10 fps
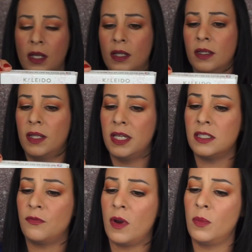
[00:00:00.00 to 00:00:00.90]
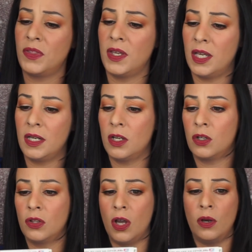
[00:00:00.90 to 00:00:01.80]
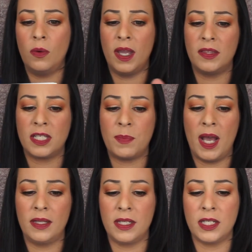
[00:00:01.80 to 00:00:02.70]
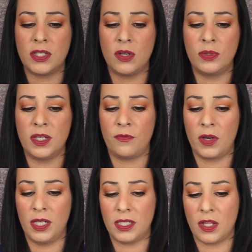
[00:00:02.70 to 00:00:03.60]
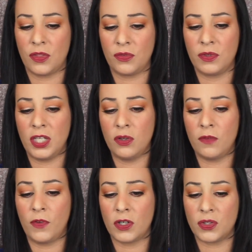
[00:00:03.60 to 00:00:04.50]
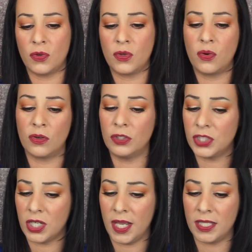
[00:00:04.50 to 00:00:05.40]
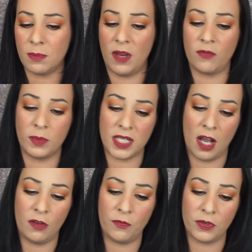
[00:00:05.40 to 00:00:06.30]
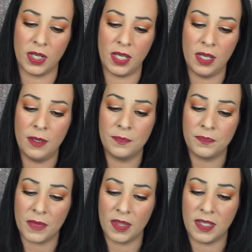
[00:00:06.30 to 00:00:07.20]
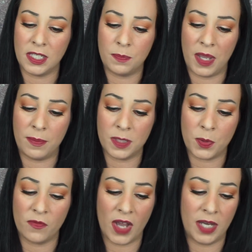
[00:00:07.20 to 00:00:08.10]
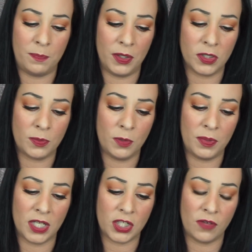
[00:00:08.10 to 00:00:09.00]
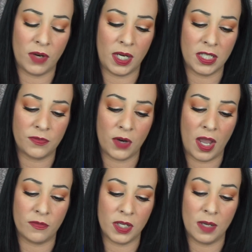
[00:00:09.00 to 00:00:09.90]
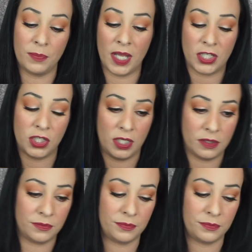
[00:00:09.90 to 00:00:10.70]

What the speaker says: lit from within glow, and this palette is no different. 3 universal coral shades made from talc free. These babies provide buildable blushing radiance for every complexion.